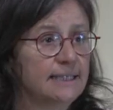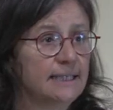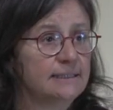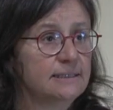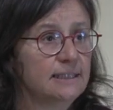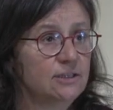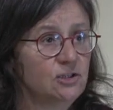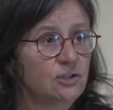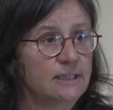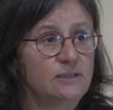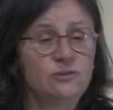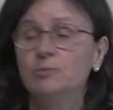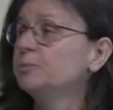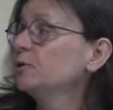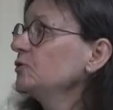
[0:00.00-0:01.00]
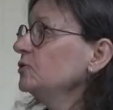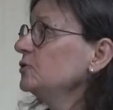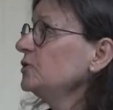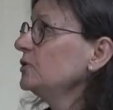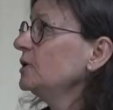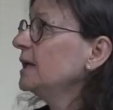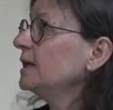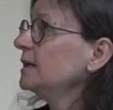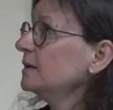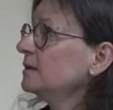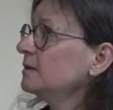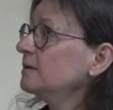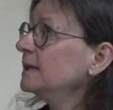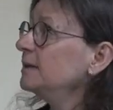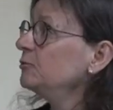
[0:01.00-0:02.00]
that actually the protosolar
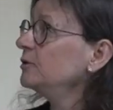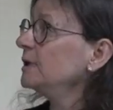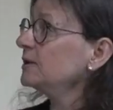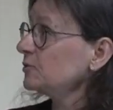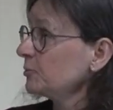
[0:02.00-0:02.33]
uh, nebula,